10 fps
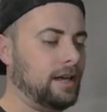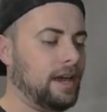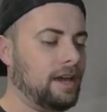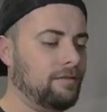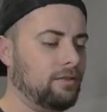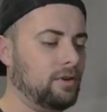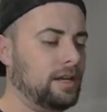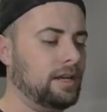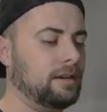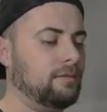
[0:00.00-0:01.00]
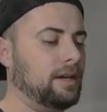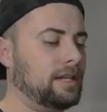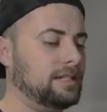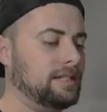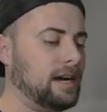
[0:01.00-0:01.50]
Avery, we
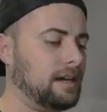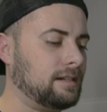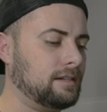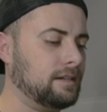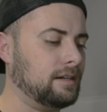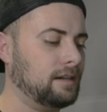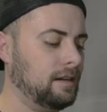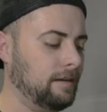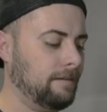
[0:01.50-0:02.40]
got Doctor,